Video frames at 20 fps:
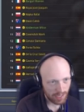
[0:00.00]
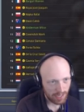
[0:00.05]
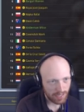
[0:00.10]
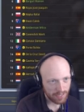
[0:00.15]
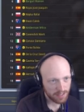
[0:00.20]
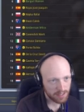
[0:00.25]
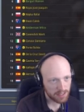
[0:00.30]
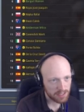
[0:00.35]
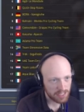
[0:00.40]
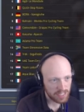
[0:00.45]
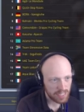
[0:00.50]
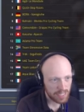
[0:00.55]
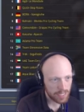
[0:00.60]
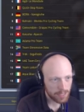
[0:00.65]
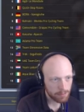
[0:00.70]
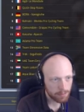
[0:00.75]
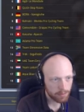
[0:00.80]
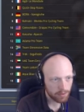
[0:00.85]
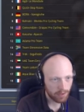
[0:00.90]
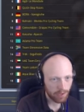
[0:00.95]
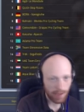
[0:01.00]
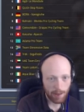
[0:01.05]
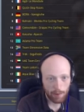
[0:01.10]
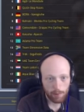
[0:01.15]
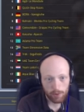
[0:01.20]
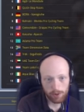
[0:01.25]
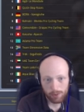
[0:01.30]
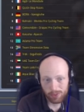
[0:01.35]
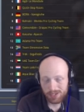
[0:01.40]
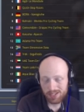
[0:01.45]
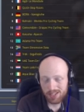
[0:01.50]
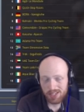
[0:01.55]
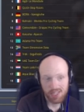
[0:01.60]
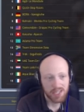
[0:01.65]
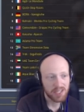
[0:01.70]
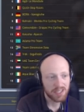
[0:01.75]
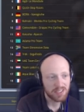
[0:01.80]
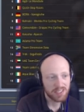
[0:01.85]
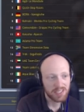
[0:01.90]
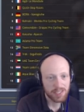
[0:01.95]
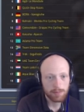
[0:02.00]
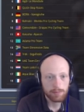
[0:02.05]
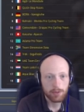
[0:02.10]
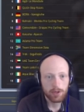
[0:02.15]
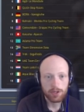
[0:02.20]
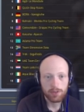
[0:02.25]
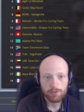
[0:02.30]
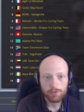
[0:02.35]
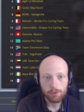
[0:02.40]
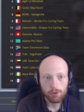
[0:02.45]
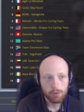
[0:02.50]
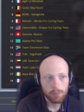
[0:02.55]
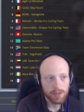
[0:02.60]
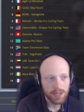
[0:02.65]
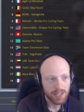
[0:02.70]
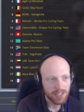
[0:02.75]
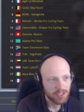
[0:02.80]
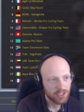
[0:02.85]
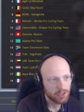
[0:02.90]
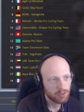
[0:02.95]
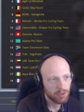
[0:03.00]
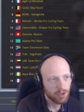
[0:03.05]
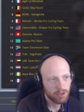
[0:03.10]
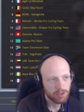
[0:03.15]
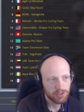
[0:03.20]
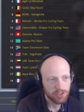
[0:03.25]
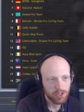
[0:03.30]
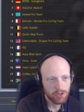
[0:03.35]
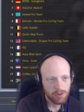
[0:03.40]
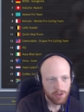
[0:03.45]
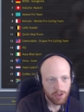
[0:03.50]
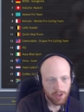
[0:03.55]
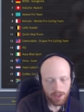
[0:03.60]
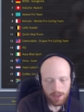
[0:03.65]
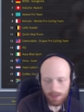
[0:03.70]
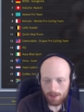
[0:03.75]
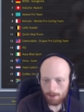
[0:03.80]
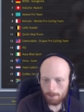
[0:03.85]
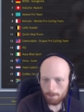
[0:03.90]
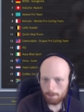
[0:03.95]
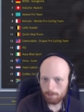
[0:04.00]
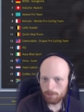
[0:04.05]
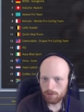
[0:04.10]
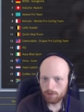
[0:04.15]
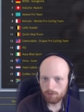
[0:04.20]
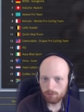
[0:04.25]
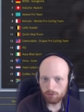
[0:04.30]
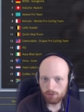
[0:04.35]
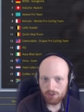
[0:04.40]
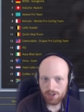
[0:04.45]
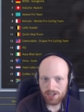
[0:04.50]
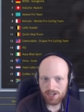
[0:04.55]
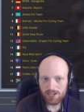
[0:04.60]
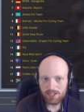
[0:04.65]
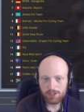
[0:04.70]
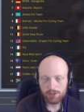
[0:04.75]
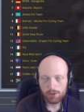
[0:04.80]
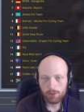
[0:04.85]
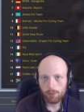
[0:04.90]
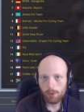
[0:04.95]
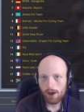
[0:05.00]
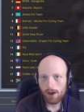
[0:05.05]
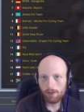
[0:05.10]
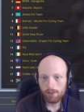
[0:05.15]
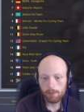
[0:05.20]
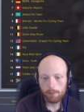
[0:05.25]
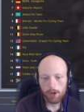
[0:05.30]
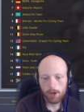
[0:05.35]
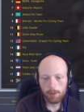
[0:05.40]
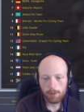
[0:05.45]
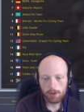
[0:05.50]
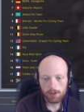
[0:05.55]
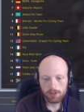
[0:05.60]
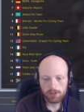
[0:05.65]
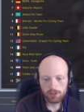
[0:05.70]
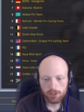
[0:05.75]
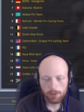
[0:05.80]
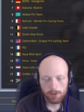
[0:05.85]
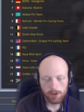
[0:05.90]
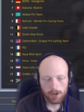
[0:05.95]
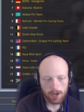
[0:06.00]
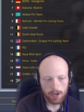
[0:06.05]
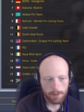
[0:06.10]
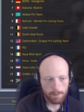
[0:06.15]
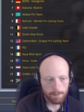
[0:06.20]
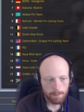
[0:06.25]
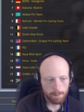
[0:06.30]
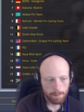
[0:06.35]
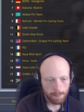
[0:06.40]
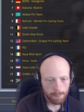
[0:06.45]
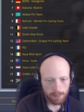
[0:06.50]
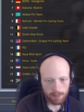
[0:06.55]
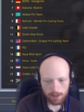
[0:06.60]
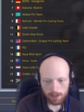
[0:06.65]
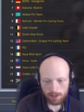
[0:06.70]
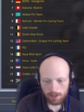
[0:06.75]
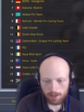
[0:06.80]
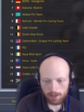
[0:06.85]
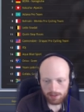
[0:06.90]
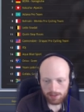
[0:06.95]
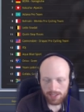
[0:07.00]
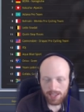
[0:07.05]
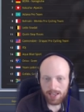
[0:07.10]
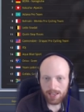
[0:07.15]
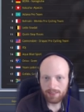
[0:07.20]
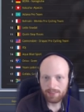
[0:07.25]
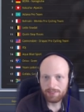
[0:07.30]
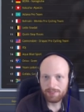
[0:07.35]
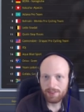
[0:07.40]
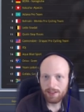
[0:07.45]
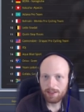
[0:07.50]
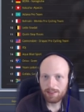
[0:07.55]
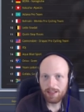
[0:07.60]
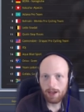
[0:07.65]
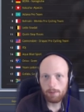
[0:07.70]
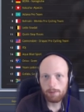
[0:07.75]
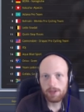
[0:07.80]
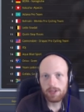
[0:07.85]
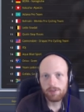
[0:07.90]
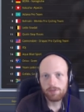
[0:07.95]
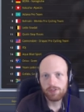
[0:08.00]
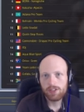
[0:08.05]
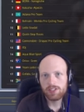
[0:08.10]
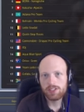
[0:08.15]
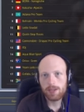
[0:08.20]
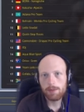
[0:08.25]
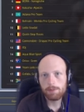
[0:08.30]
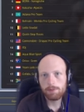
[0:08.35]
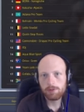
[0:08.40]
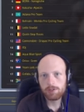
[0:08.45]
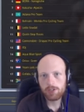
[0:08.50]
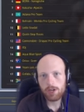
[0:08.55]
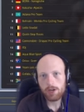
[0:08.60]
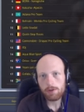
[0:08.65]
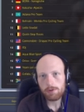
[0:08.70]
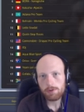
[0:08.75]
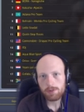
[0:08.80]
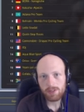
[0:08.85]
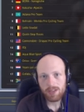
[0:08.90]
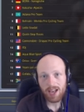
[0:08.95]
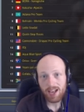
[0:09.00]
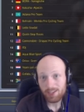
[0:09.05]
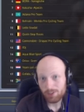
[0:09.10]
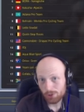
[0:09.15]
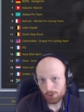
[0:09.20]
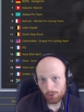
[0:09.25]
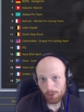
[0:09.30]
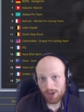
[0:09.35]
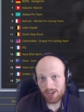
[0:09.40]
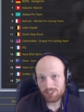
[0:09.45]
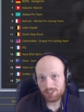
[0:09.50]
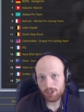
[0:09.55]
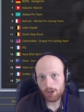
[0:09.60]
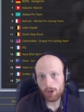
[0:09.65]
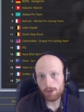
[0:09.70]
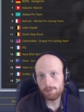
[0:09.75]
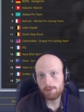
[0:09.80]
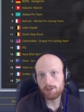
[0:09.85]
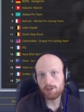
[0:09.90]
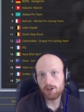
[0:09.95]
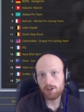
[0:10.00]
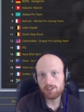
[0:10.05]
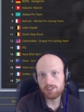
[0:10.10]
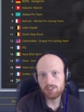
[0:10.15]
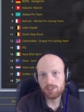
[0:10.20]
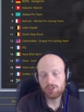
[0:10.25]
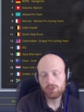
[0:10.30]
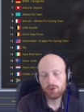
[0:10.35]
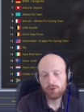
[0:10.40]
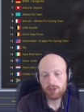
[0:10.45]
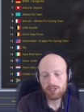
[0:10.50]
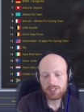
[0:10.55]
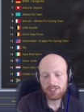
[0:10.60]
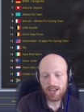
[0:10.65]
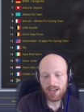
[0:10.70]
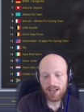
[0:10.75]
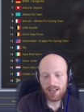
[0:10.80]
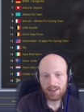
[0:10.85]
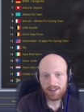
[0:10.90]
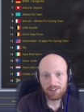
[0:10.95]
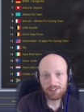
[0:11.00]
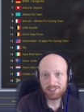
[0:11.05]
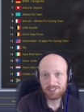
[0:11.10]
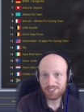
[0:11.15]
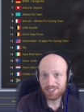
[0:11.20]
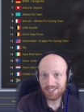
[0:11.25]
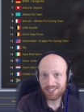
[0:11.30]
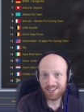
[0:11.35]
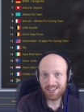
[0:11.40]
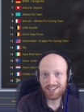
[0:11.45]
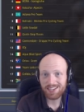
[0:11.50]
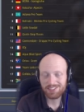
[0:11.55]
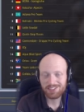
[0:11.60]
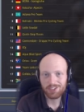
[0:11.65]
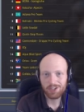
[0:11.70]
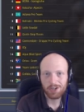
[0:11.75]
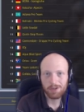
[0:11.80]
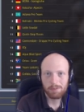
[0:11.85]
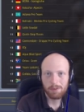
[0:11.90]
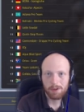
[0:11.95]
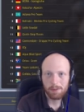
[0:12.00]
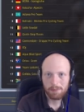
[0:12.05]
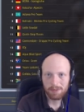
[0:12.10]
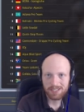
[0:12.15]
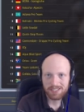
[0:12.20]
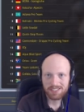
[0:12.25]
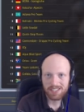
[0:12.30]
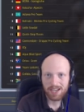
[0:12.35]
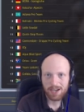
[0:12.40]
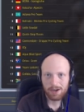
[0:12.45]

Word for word: In the team, and we're winning in the team by four minutes as well, so really doing well at the moment. So, uh, yeah, that, that'll be it for this episode. As always, I hope you guys enjoyed, and I'll see you next time. Peace